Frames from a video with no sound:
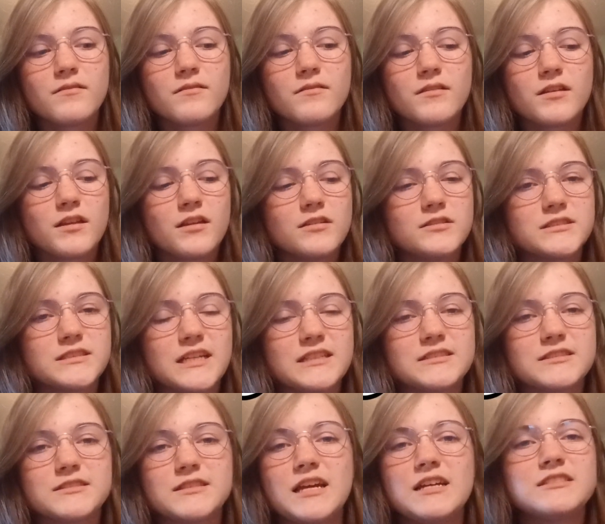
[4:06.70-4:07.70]
Because
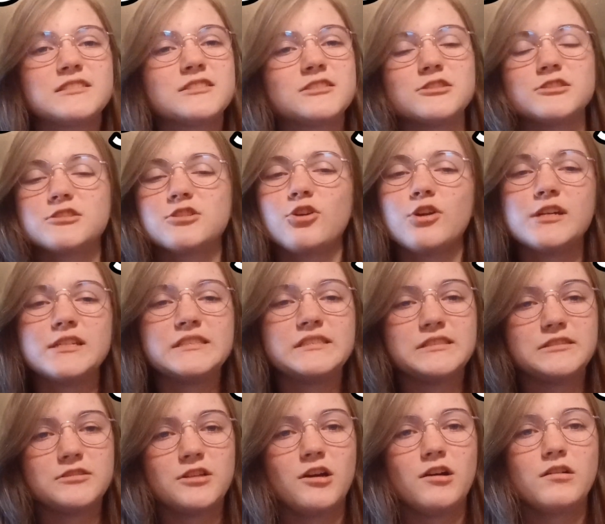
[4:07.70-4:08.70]
that's just crazy
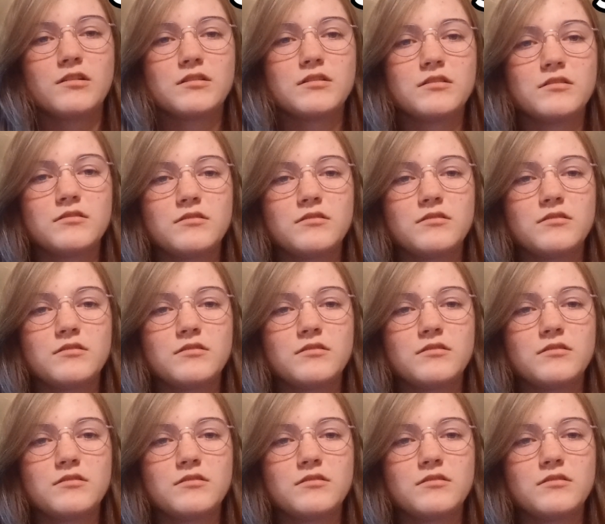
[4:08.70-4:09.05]
talk.